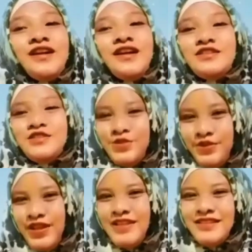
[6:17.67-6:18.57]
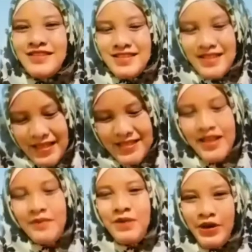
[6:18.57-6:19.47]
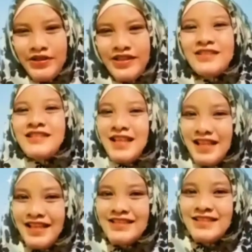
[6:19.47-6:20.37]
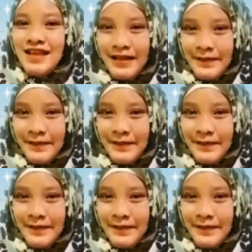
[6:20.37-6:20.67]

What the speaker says: doing the task about telling time.